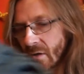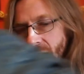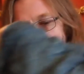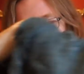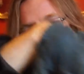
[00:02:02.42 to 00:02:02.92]

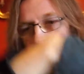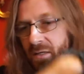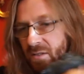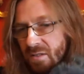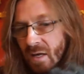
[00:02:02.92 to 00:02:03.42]
On the
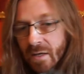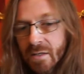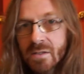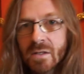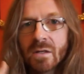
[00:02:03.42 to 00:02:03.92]

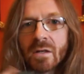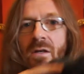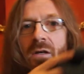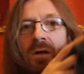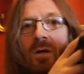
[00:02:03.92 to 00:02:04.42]
inside,
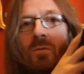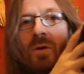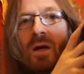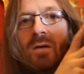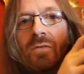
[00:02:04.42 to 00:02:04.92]
we
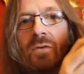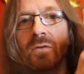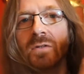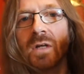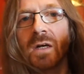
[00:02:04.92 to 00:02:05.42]
have
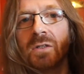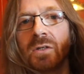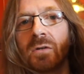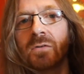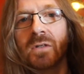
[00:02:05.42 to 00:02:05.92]
used a
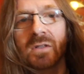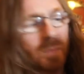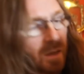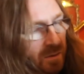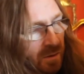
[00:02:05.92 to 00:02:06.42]
children's
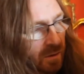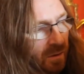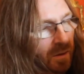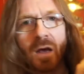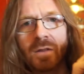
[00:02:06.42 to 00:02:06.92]
mask.
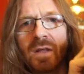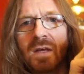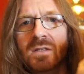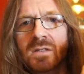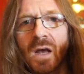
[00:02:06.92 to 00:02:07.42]

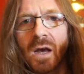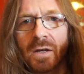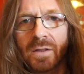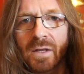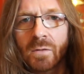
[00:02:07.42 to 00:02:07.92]
This, I
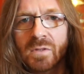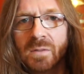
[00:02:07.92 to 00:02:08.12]
think, was a